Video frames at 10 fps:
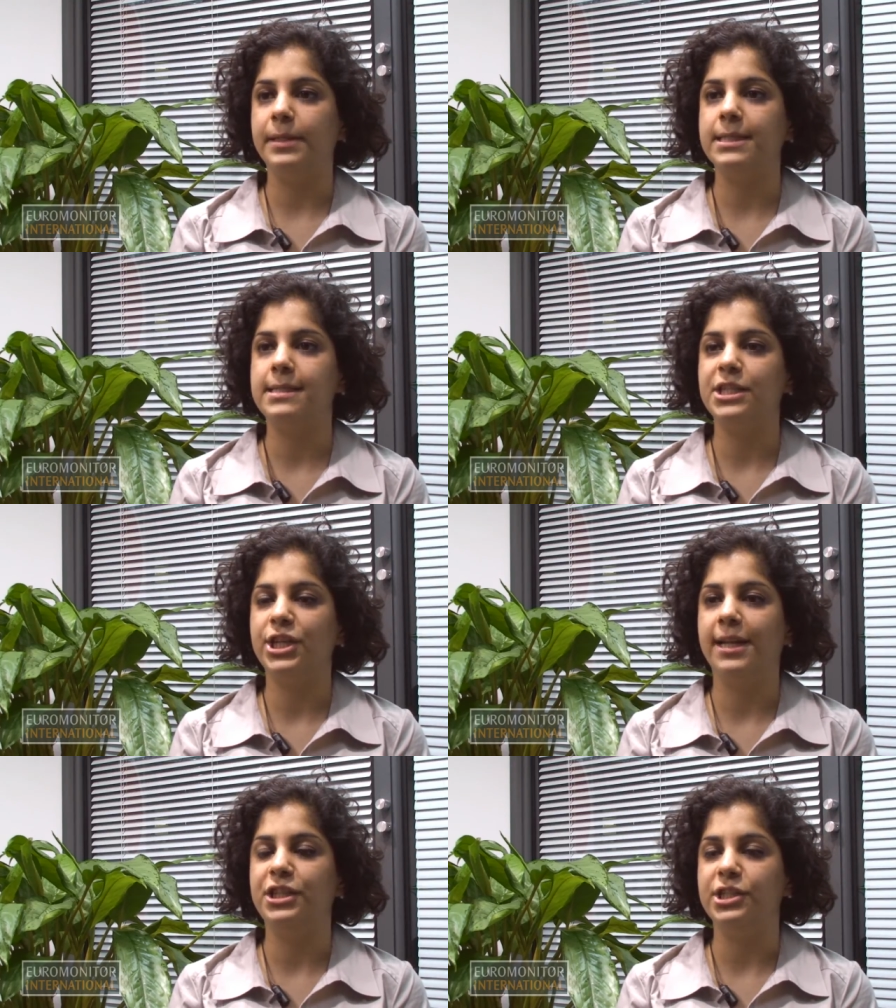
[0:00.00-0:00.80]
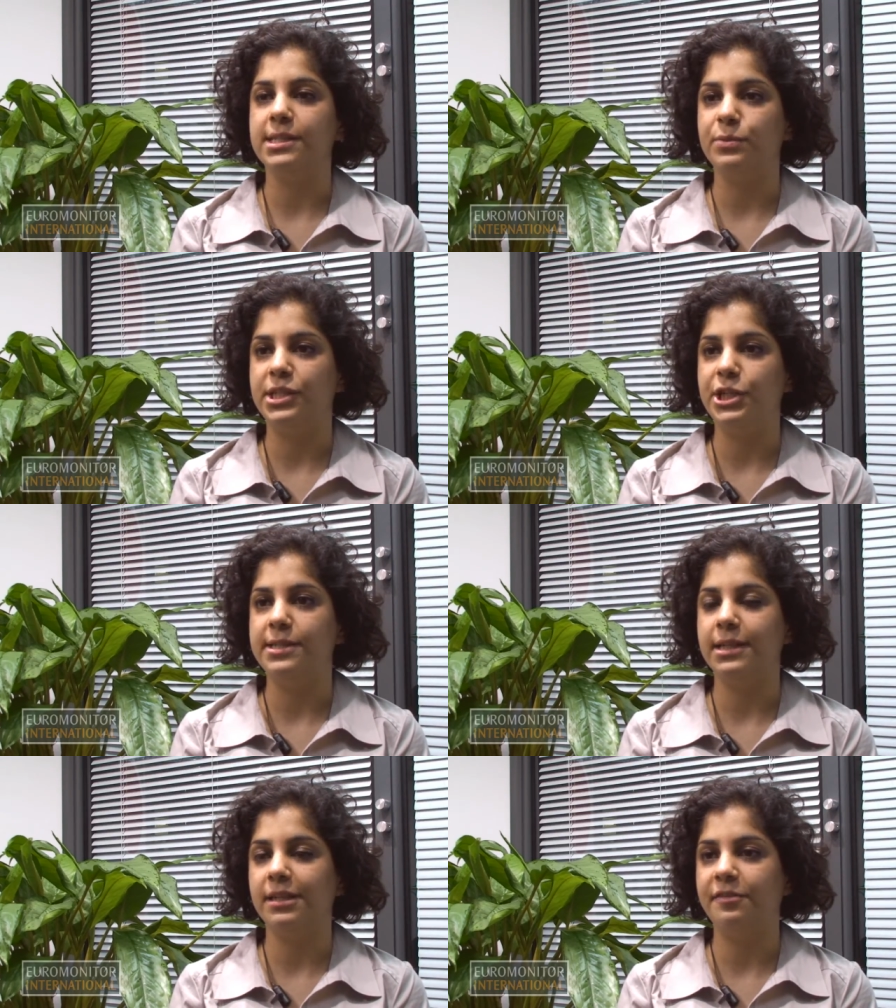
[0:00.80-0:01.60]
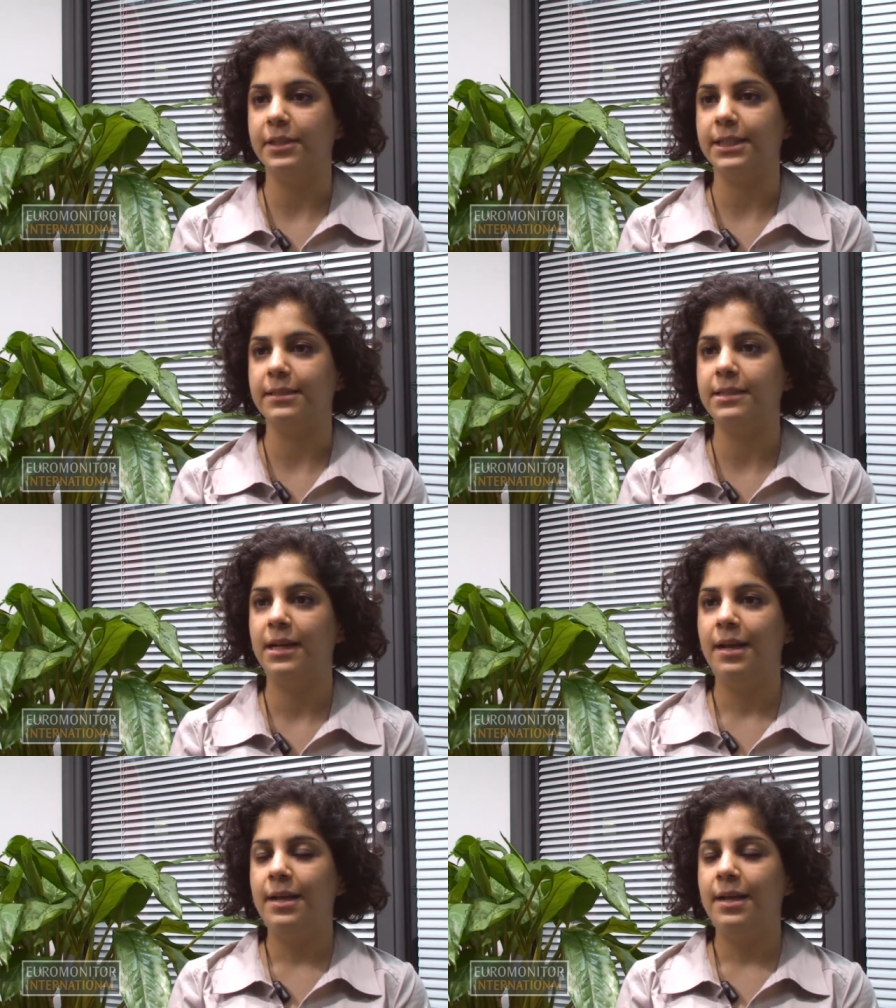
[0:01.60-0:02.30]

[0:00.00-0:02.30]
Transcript: because the challenges were too significant.